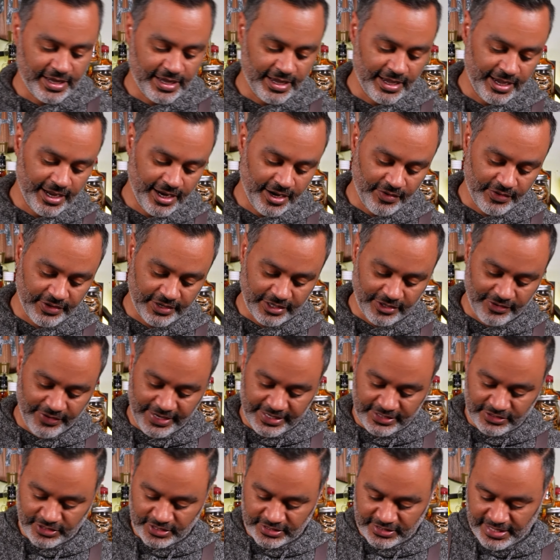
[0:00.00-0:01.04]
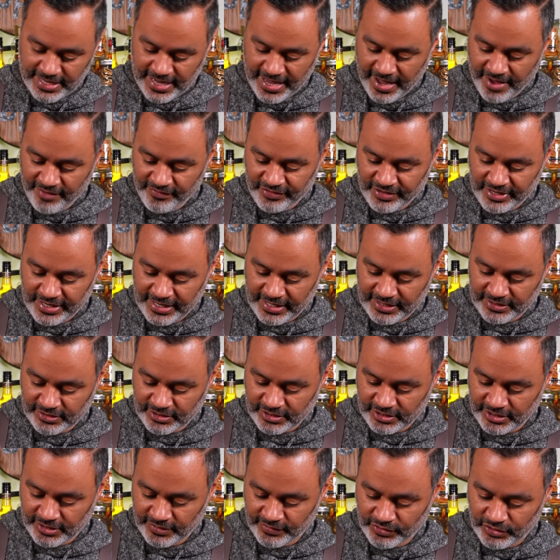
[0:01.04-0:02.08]
Heering. All right. So it's a half an ounce
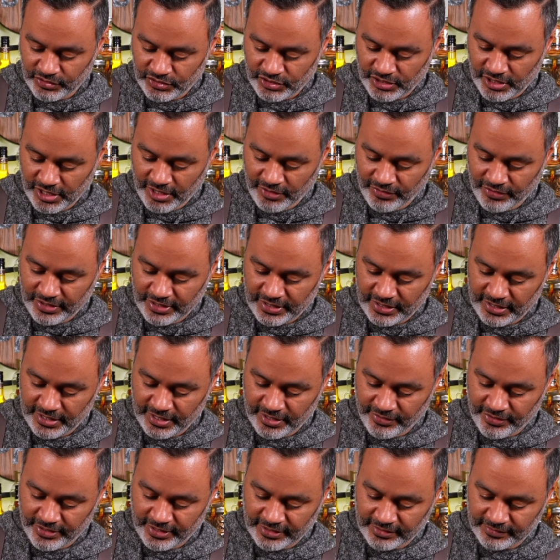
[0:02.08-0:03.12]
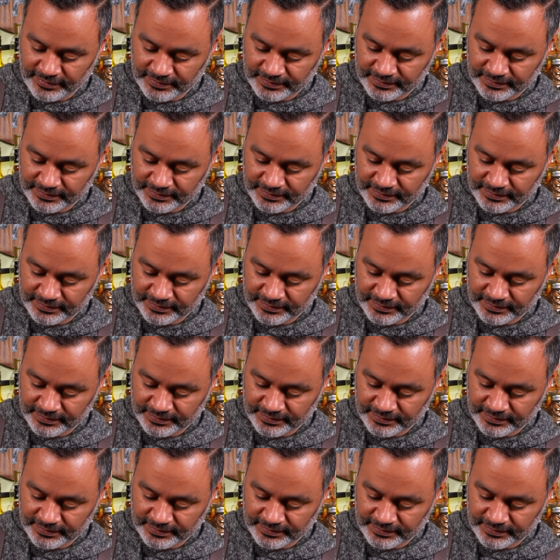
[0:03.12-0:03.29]
of your Cheery Heering.